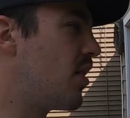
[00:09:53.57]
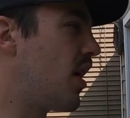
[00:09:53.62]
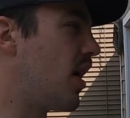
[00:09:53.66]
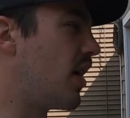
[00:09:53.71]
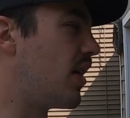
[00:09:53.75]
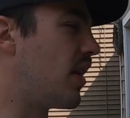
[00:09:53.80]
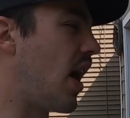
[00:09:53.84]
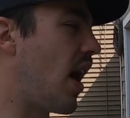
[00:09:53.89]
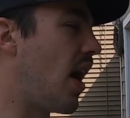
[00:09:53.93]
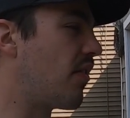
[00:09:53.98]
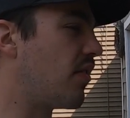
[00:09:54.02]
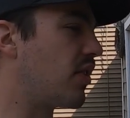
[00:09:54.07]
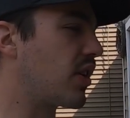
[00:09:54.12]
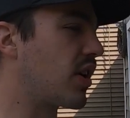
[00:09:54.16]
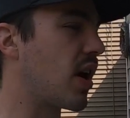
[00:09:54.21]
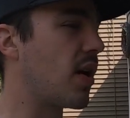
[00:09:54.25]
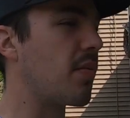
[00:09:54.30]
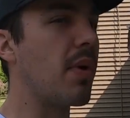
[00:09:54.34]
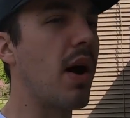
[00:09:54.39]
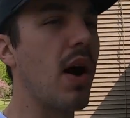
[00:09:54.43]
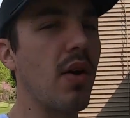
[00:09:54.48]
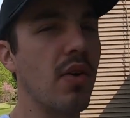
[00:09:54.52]
and have it
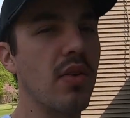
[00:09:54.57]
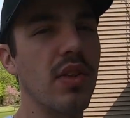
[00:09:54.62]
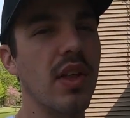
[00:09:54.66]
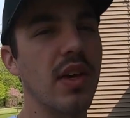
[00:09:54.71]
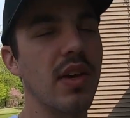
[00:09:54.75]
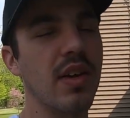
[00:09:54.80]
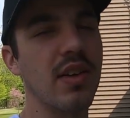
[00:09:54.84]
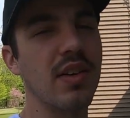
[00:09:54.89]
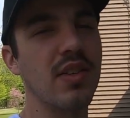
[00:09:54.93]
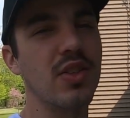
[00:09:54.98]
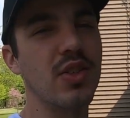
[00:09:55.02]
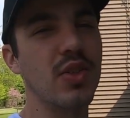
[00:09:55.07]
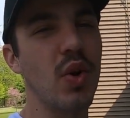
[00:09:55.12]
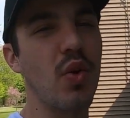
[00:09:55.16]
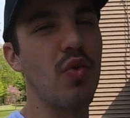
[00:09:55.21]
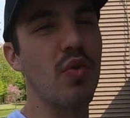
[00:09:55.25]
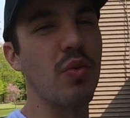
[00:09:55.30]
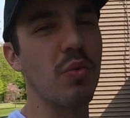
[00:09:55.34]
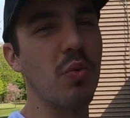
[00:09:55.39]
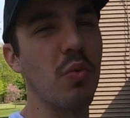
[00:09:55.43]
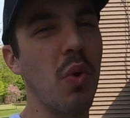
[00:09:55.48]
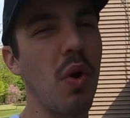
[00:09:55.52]
come out like
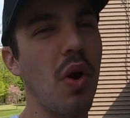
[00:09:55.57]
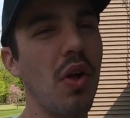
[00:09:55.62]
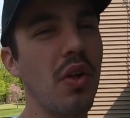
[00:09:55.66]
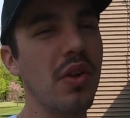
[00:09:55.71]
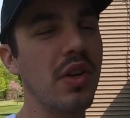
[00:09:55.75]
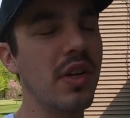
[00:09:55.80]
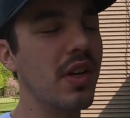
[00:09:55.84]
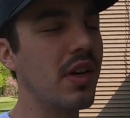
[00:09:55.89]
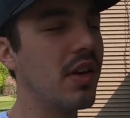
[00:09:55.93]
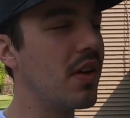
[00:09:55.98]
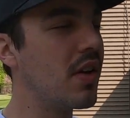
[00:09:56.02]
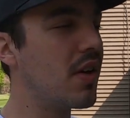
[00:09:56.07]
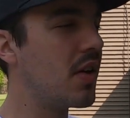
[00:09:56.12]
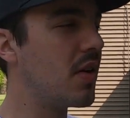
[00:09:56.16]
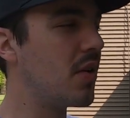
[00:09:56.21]
showroom quality.